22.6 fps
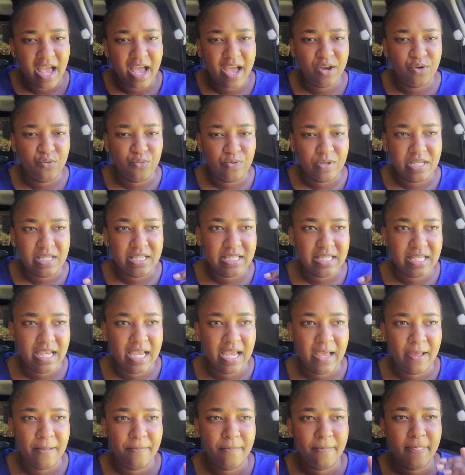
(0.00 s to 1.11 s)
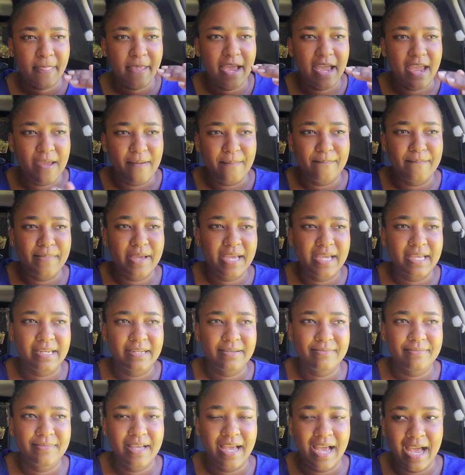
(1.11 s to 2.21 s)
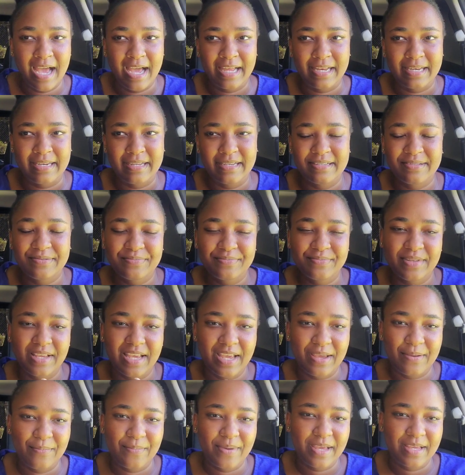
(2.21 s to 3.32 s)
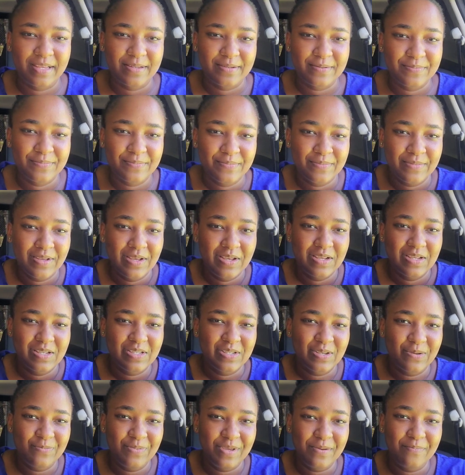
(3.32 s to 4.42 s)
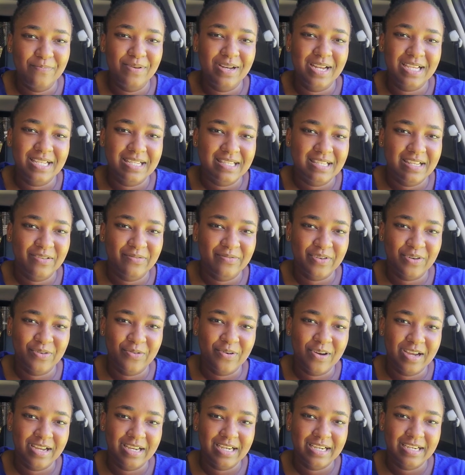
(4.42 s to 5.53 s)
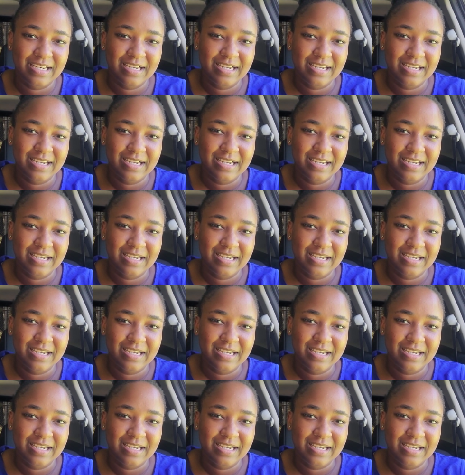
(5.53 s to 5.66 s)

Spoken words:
And we say amen and amen. So be blessed, everyone,